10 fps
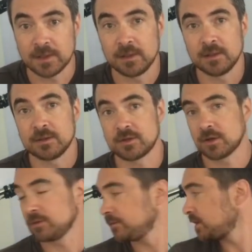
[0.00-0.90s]
So
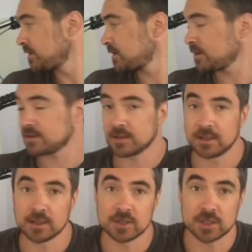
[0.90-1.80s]
this
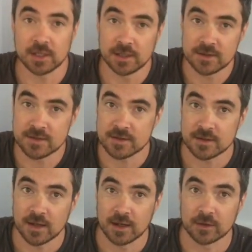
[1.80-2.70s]
16-inch is
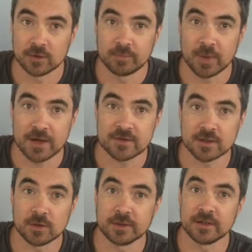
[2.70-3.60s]
a good
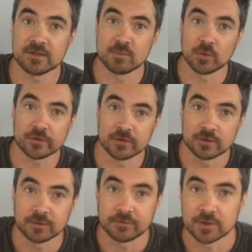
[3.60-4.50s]
bicycle. It is more suited
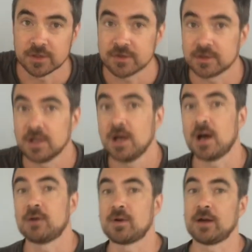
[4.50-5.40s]
for just
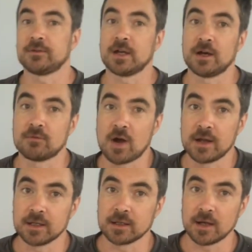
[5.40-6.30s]
around town riding
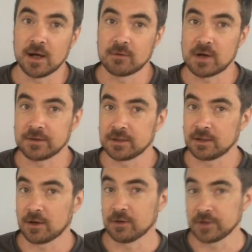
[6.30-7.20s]
rather than
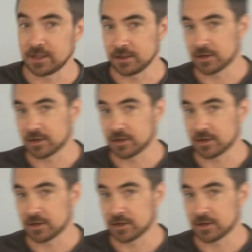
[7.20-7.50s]
over any great